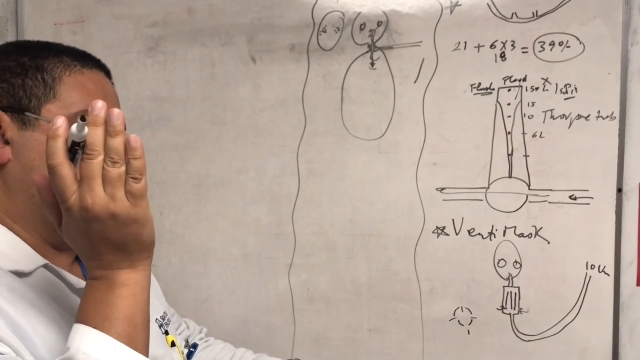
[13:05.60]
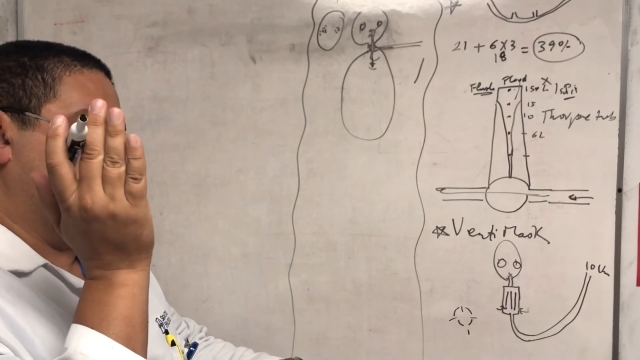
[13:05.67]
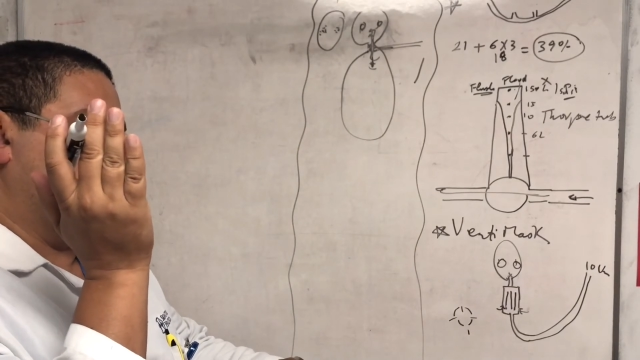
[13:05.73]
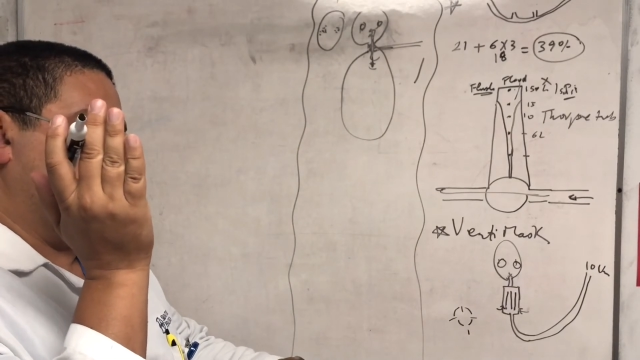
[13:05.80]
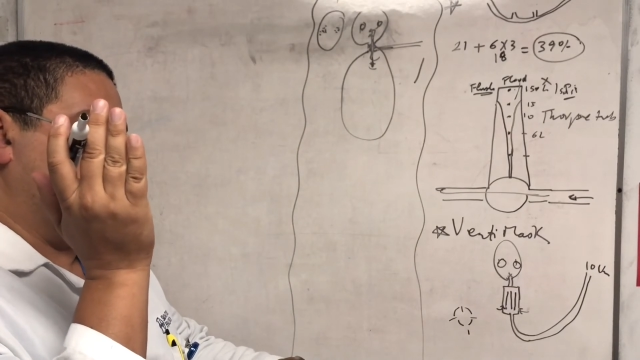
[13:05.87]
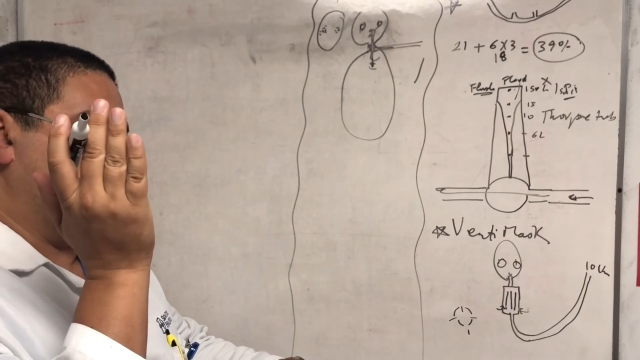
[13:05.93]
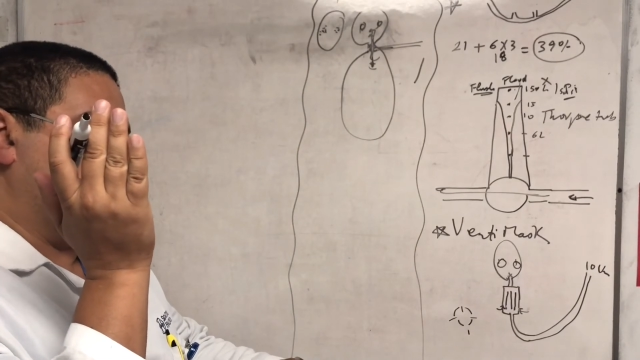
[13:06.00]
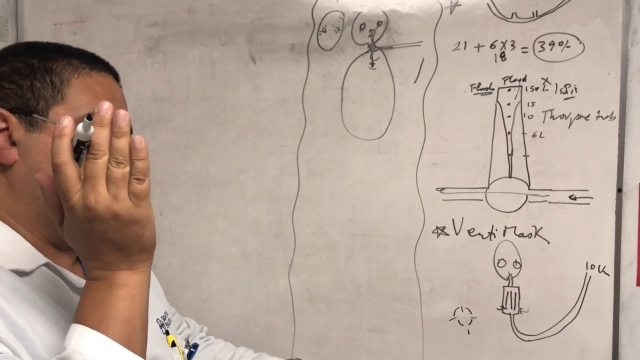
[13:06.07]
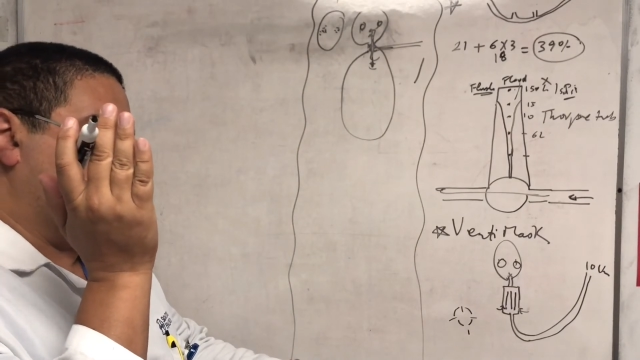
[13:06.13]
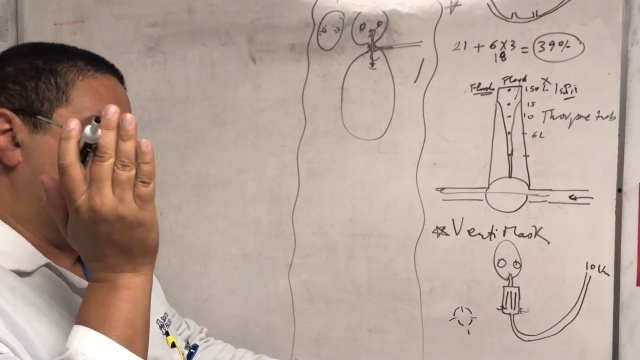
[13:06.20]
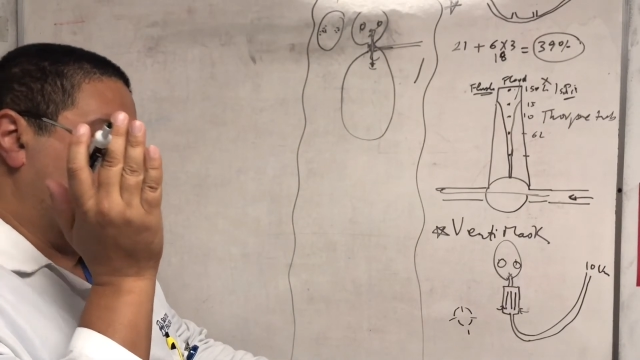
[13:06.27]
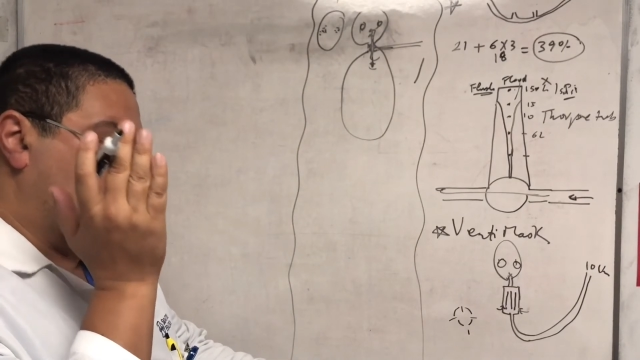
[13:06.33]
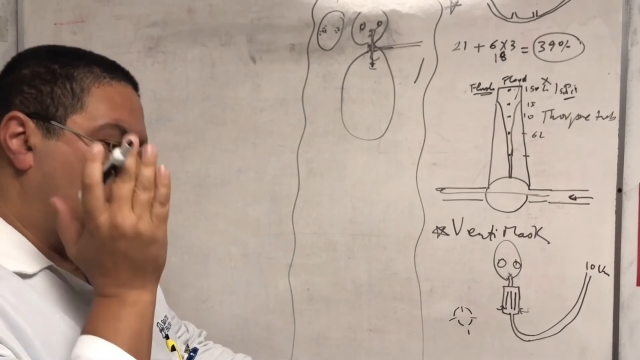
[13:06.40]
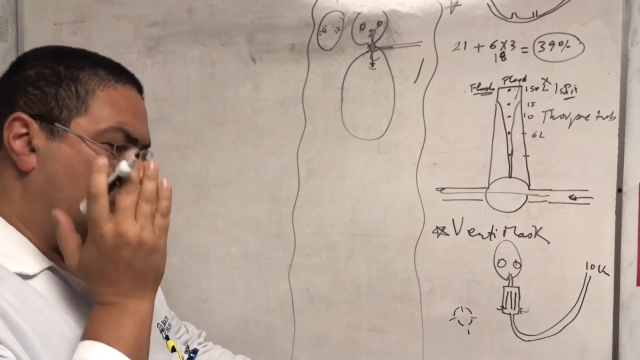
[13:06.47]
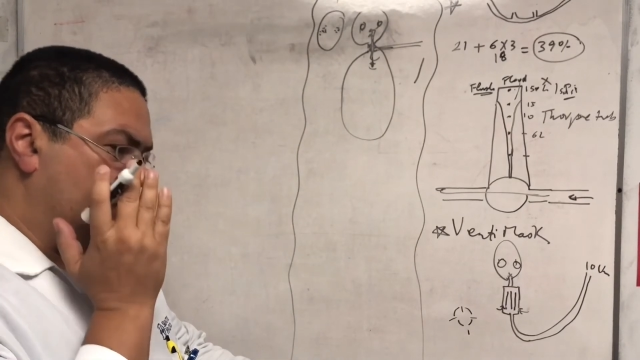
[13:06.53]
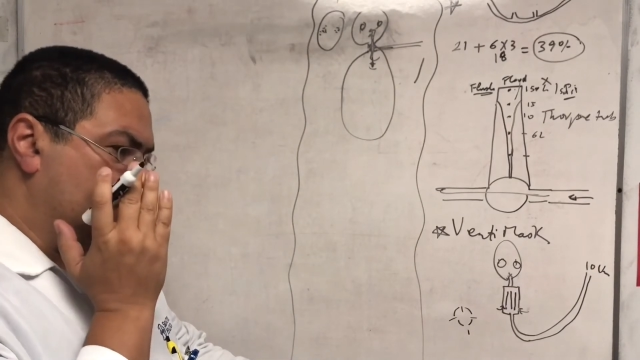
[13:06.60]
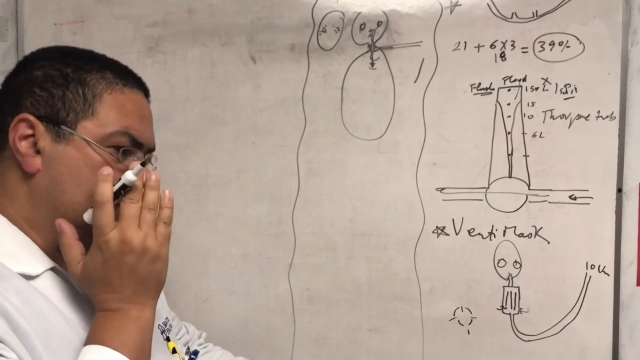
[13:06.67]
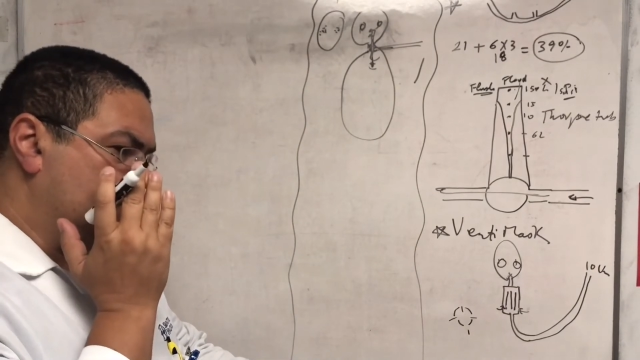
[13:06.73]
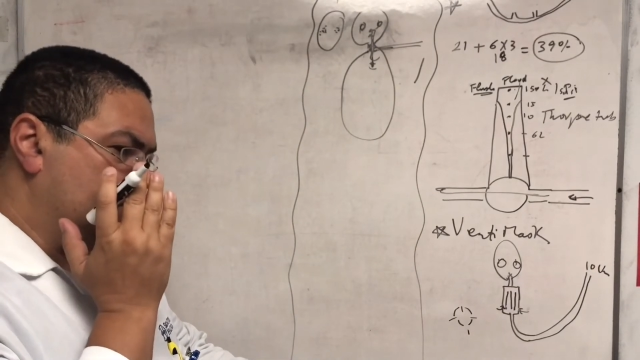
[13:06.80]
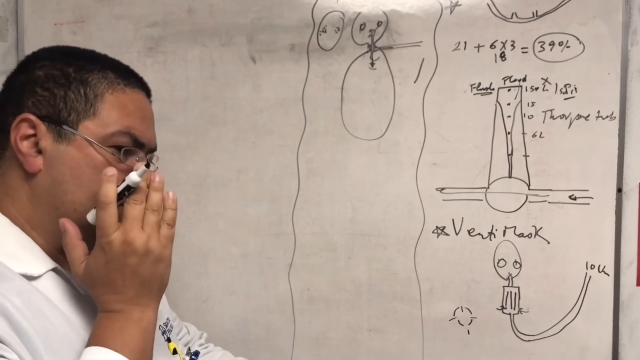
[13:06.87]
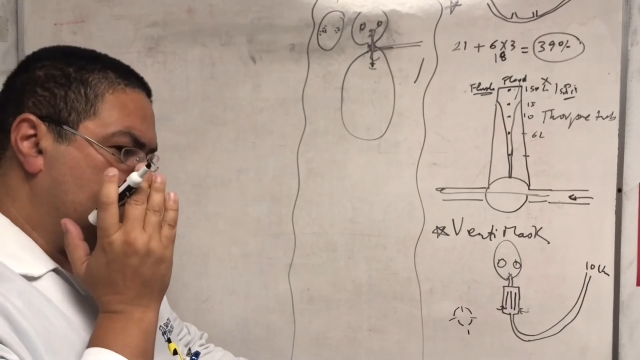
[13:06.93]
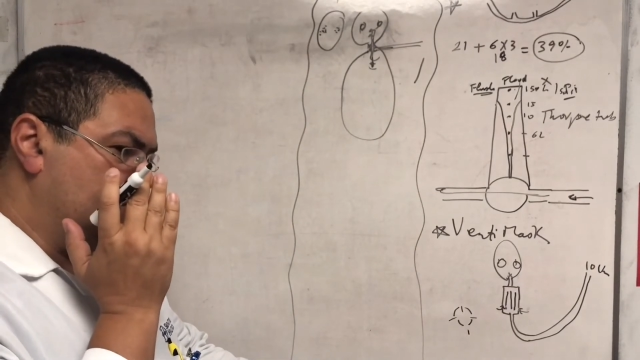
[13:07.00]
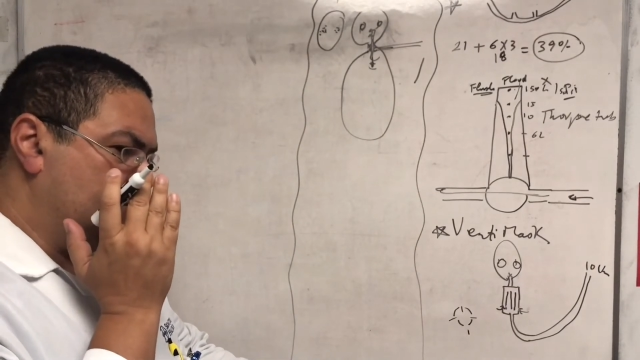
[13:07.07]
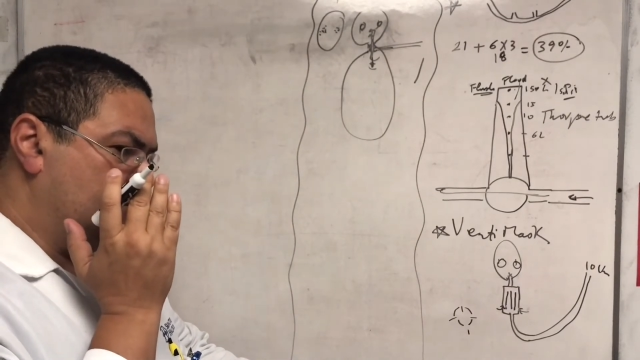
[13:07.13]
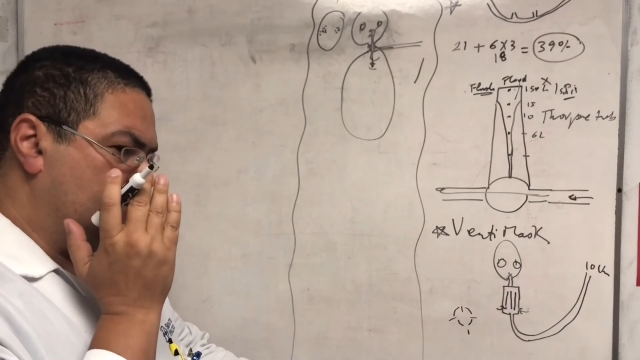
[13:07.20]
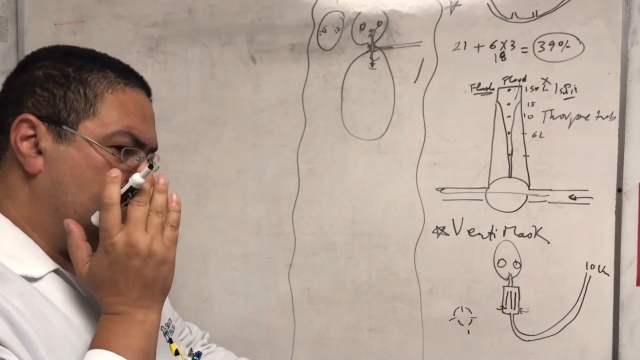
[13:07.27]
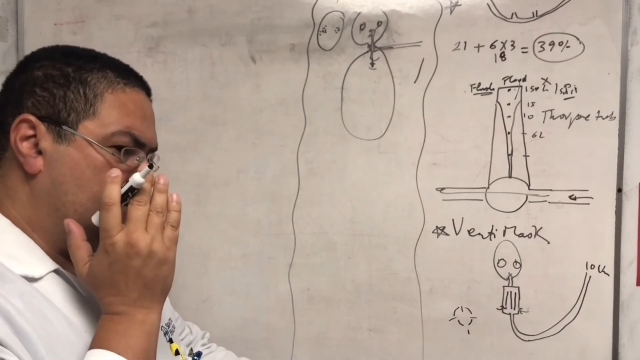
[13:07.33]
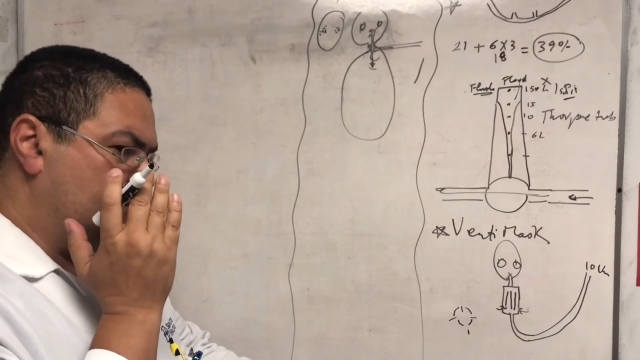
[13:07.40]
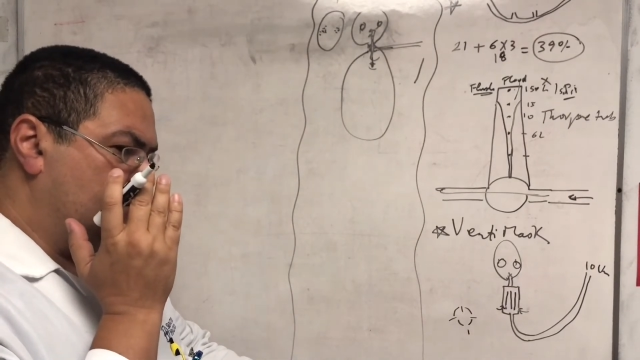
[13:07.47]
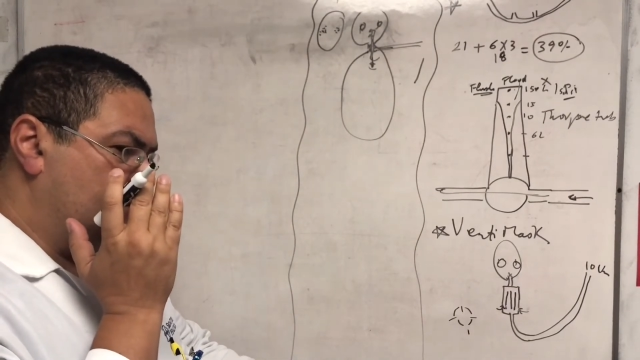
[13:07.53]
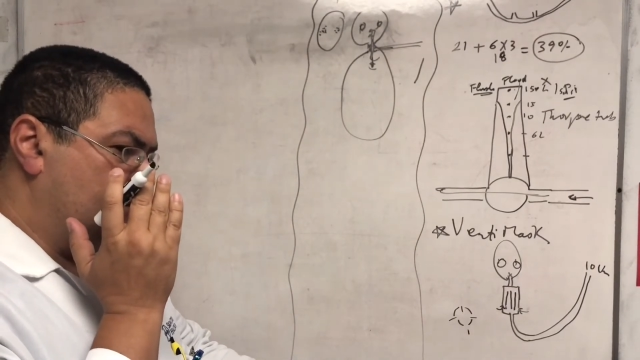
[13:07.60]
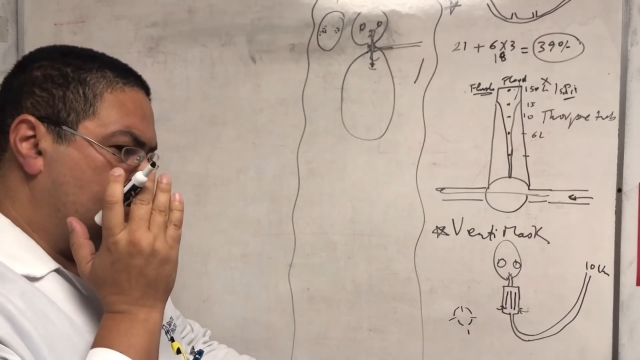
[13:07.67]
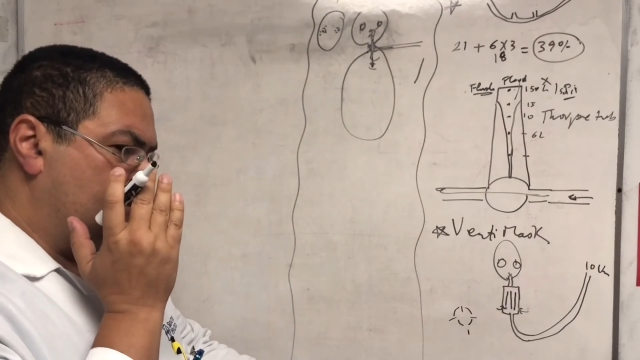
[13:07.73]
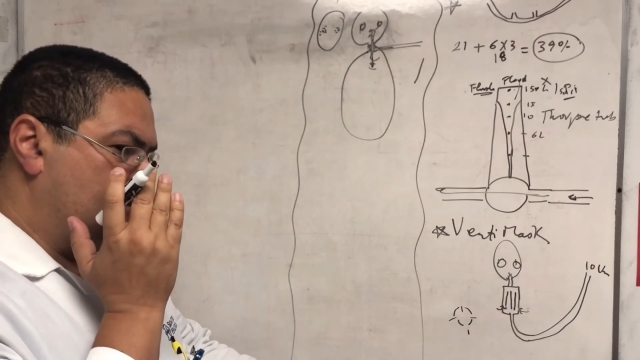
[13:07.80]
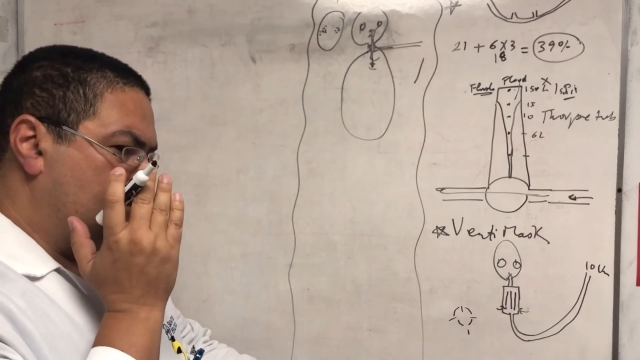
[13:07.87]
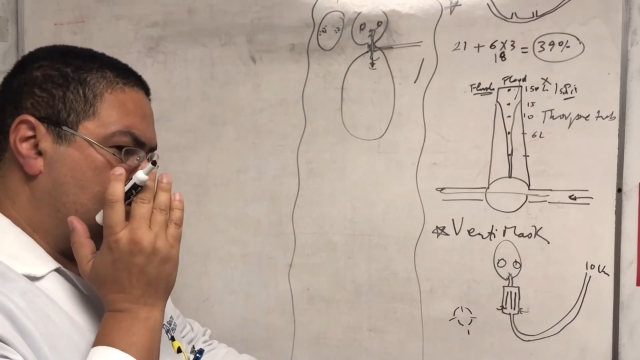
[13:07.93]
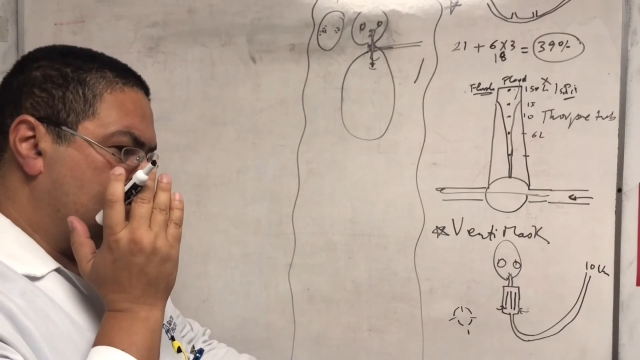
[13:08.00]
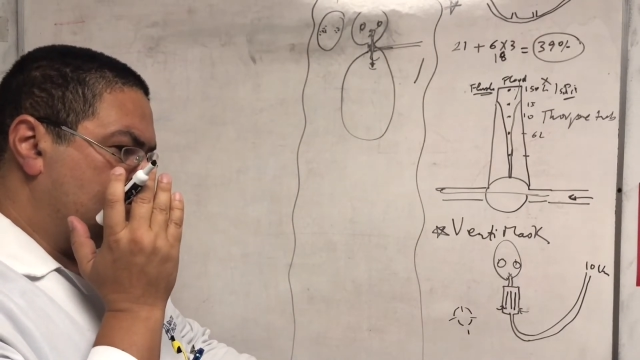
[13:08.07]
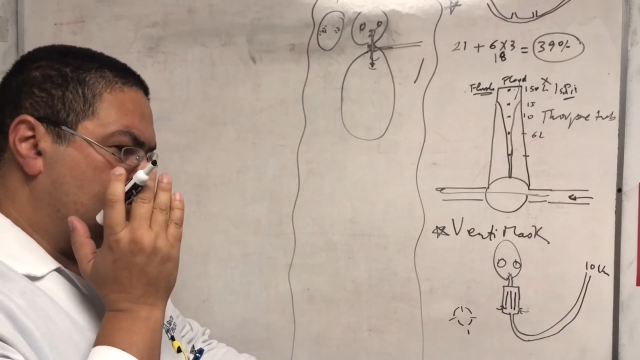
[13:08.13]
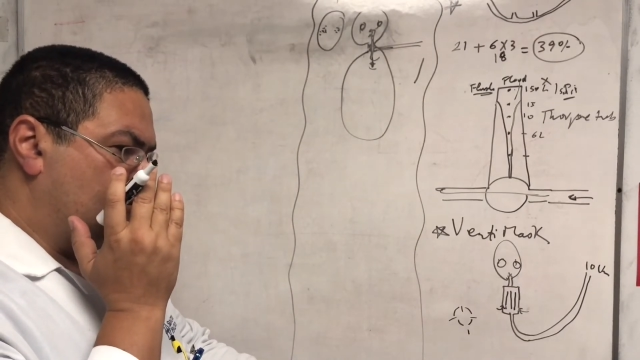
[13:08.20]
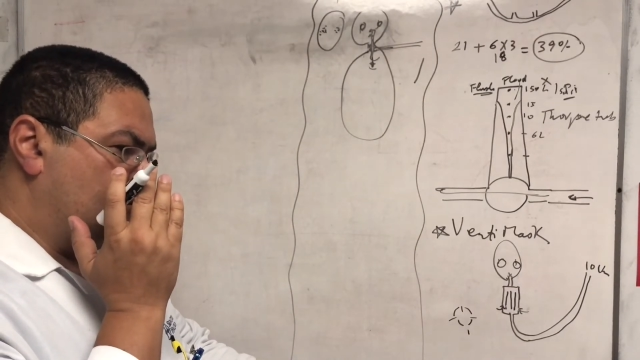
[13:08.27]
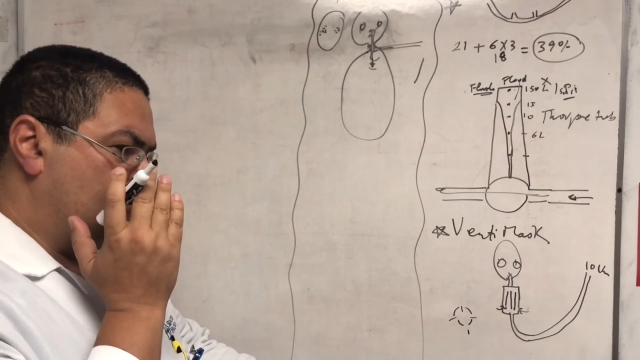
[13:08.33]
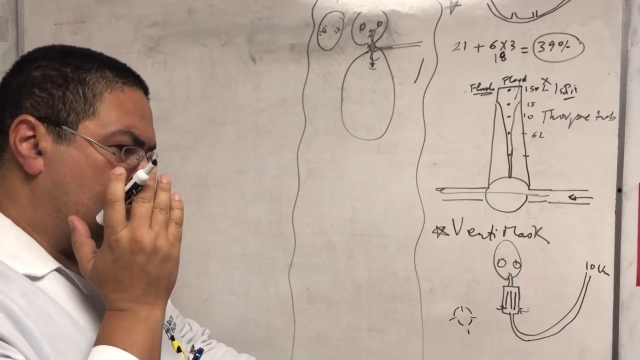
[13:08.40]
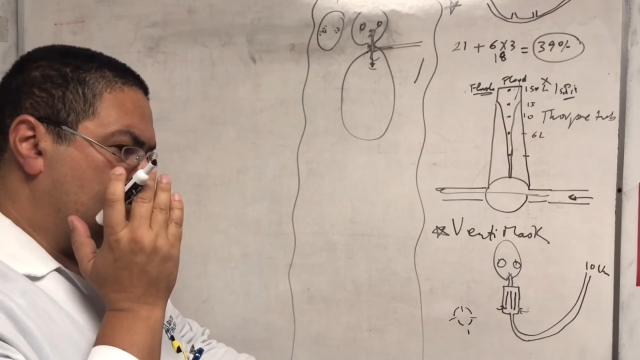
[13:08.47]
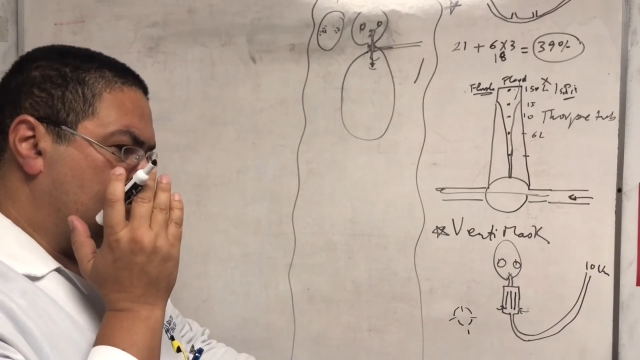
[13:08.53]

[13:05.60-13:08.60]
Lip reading: it will close. So